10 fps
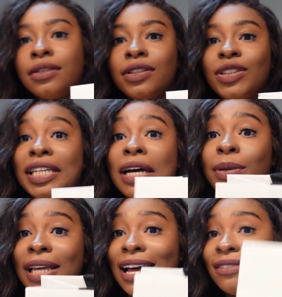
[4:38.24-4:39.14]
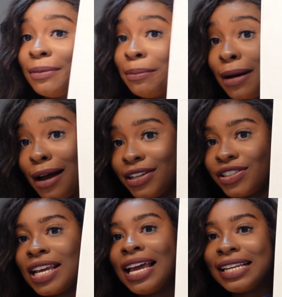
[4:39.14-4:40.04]
so now we have
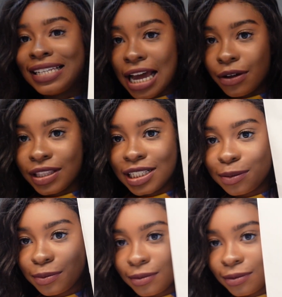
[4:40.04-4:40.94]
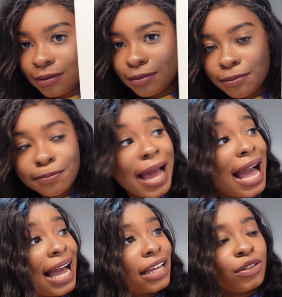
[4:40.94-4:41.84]
Maje. Now this
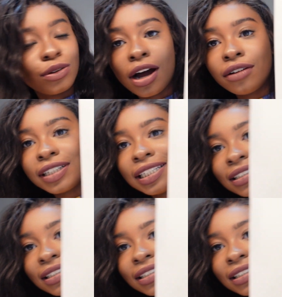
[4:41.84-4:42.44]
bag, you can't really